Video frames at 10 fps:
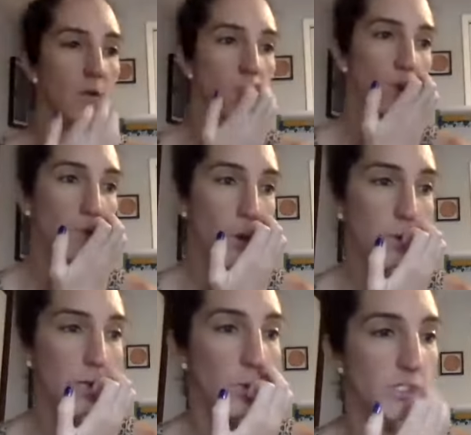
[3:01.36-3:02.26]

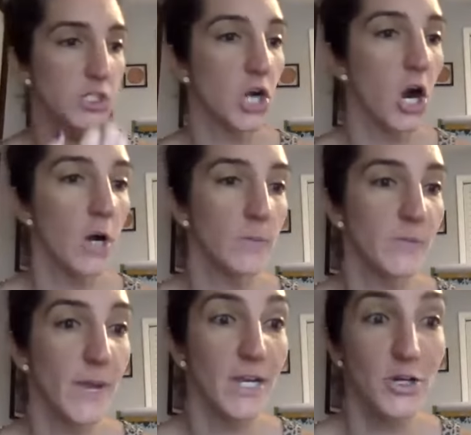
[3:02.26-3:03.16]
Ramona was charmed
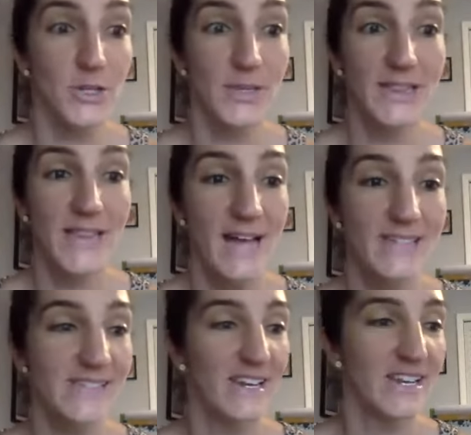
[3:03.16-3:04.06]
by her
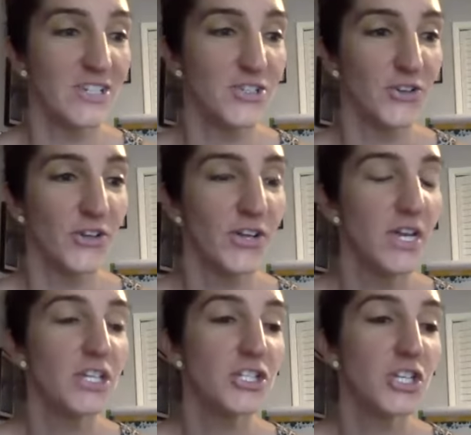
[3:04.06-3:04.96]
last initial.
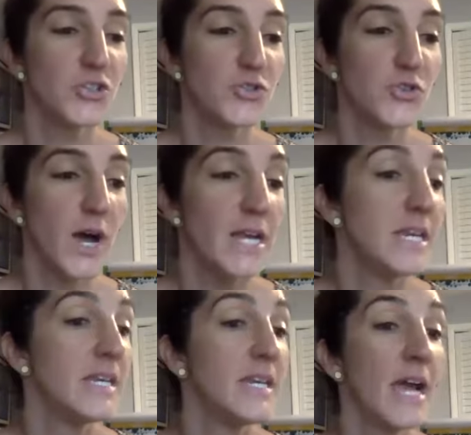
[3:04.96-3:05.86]
She drew a
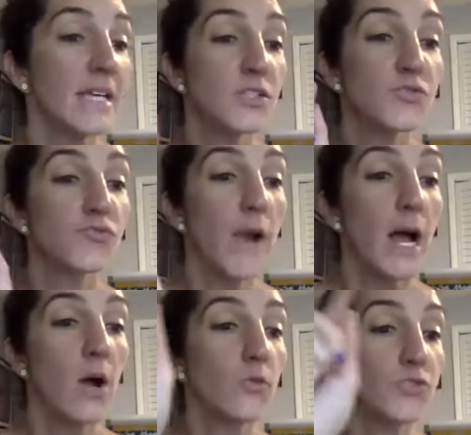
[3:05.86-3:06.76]
nice
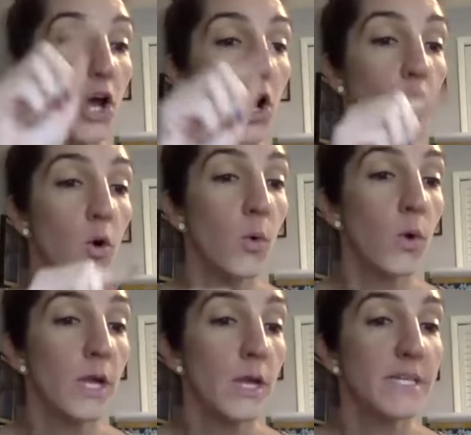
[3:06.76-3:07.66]
round O
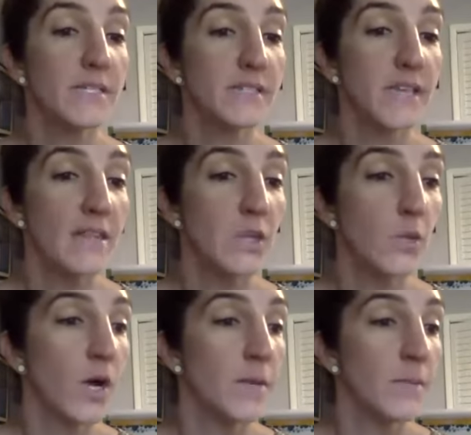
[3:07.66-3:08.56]
beside the
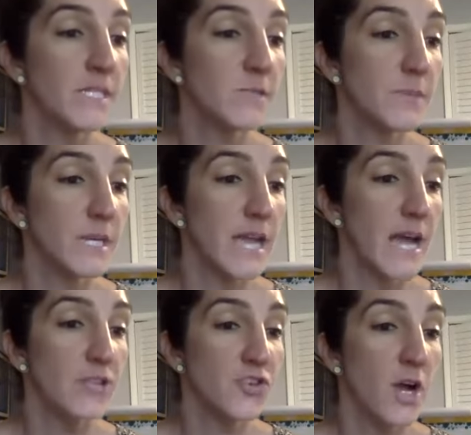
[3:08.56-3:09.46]
one Miss Binny
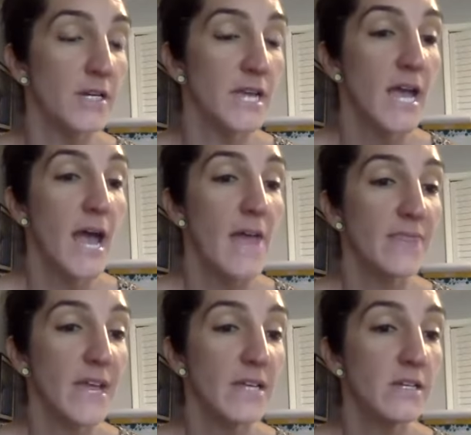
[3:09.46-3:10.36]
had drawn, and
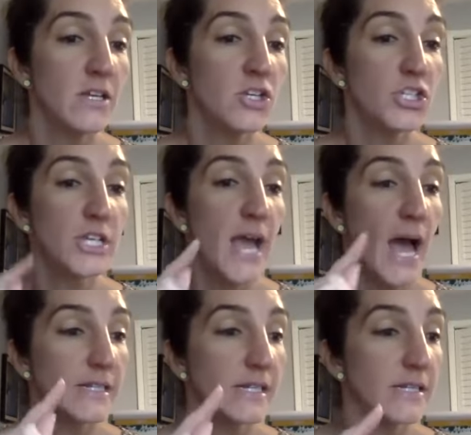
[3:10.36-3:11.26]
then she
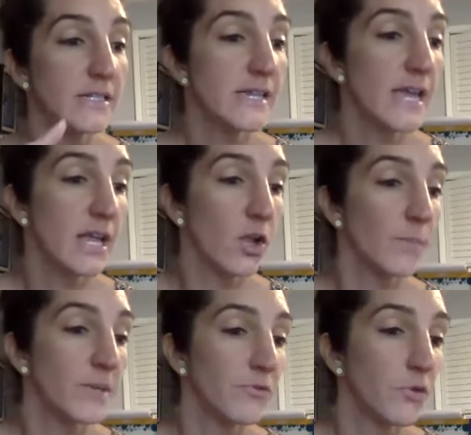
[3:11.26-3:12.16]
added a tail
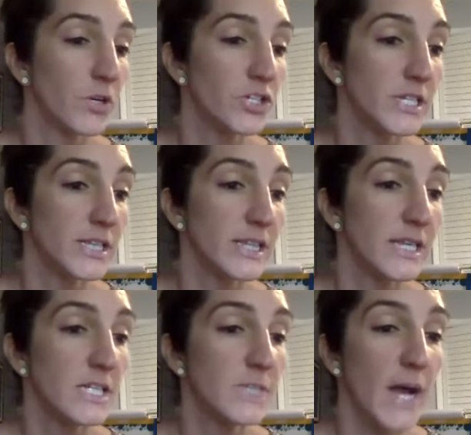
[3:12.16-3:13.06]
before she
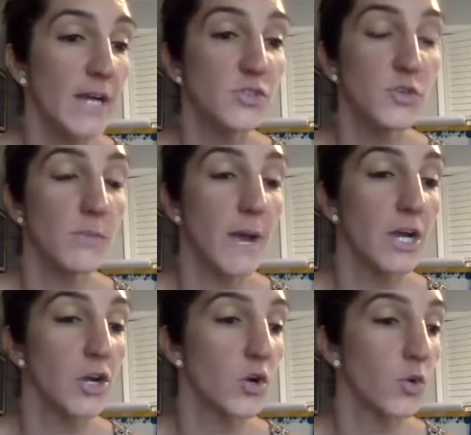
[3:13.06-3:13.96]
leaned back to
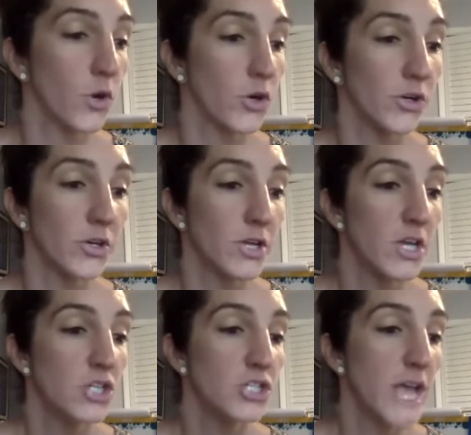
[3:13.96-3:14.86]
admire her work.
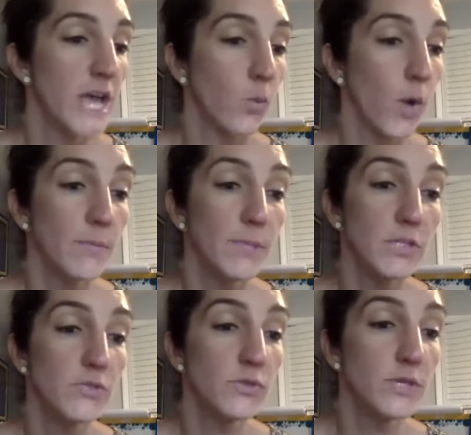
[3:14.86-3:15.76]
She had 1
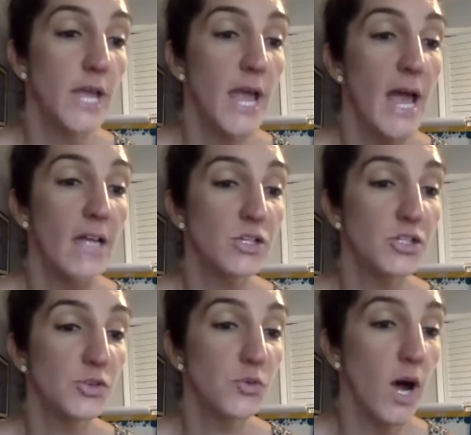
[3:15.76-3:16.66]
balloon and
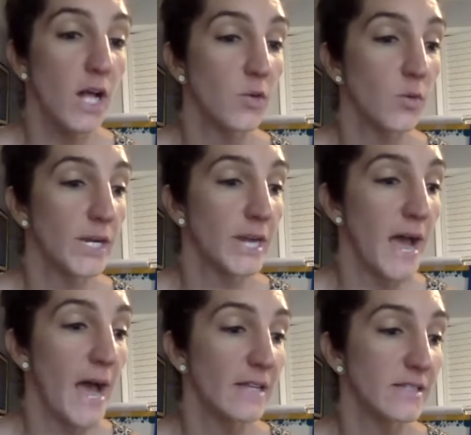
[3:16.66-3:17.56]
2 Halloween
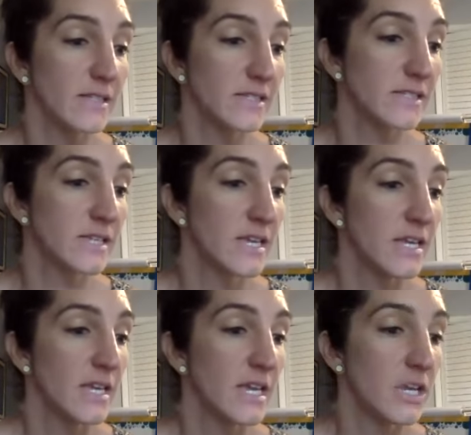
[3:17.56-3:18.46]
hats
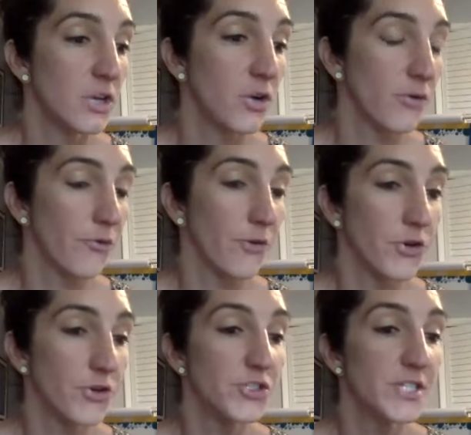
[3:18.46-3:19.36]
in her
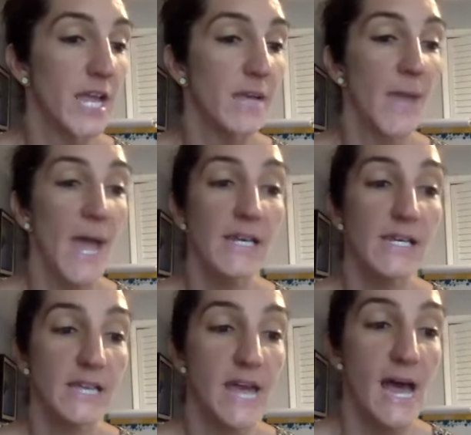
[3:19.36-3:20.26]
first name and
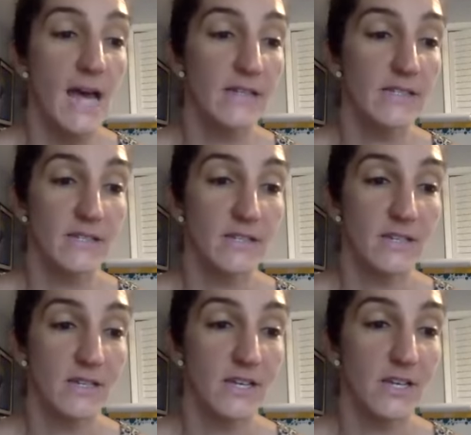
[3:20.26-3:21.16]
a cat
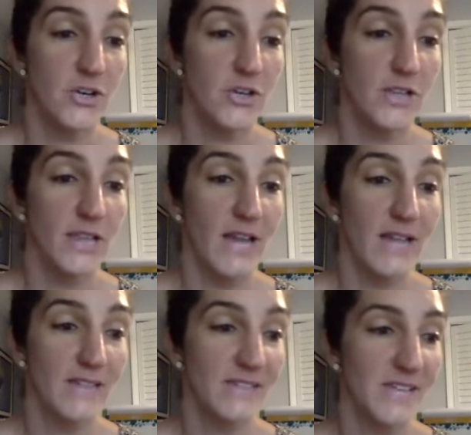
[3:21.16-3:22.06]
in her
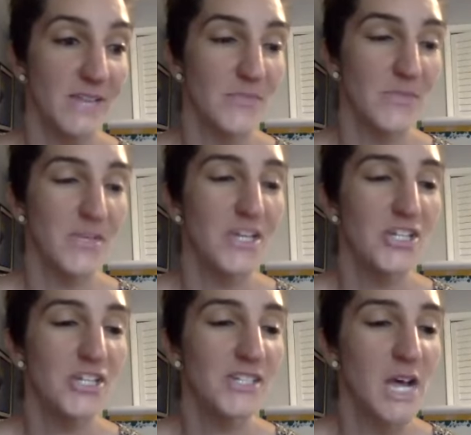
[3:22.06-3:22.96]
last name.
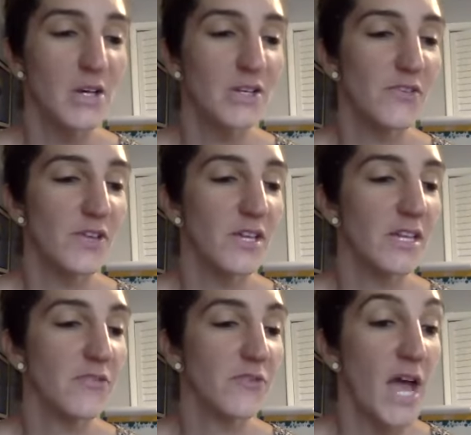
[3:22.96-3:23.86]
She doubted
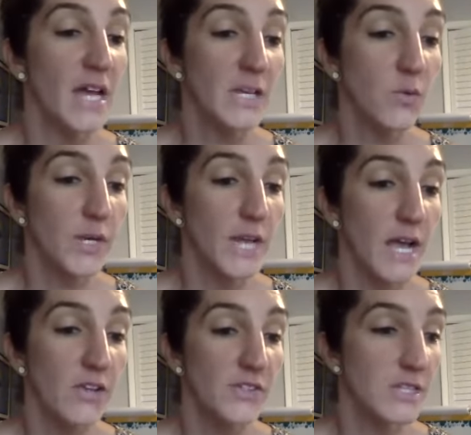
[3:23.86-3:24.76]
if anyone
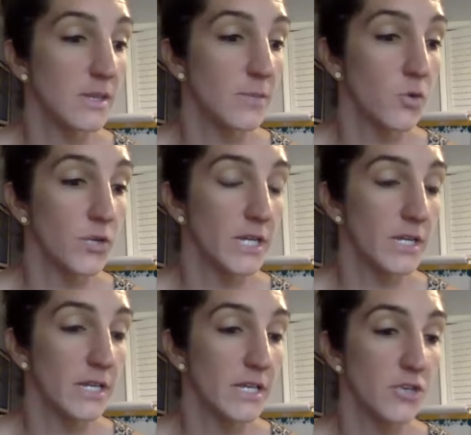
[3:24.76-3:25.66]
else in the morning
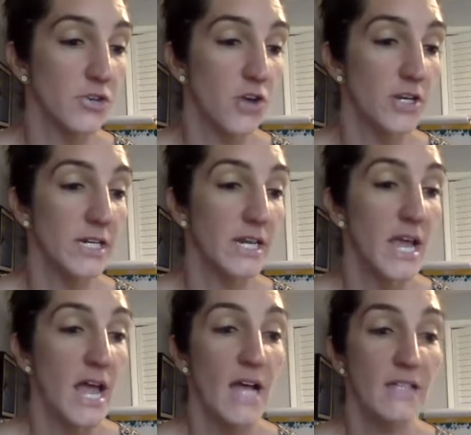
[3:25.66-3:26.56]
kindergarten
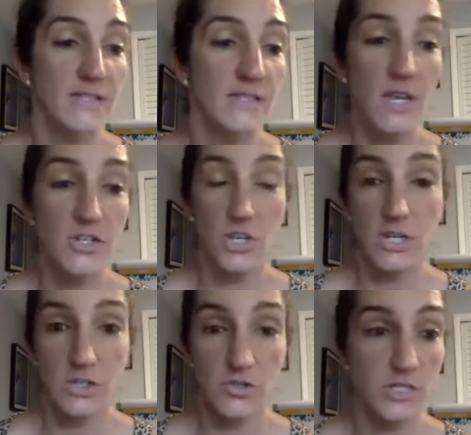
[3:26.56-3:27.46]
had such an
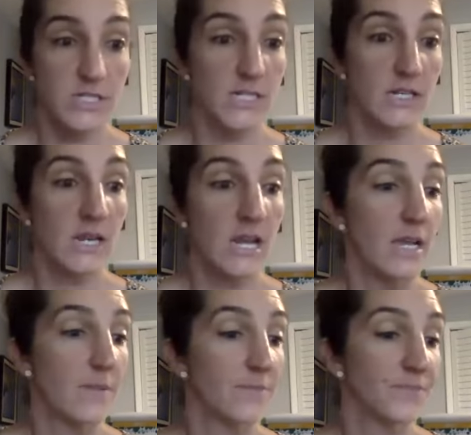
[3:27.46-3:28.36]
interesting
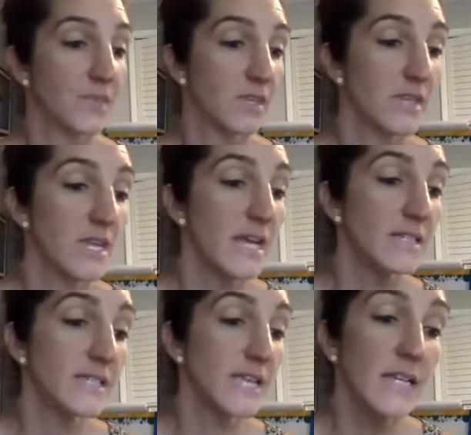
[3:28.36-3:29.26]
name. The
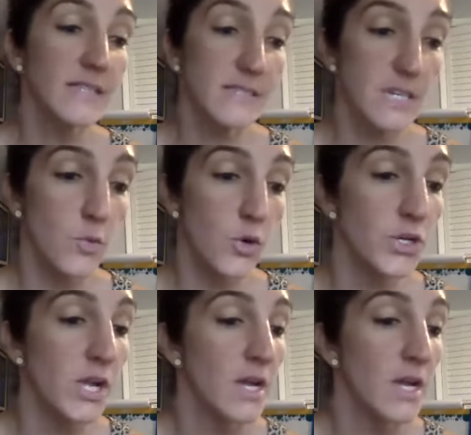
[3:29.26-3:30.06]
next day at seat work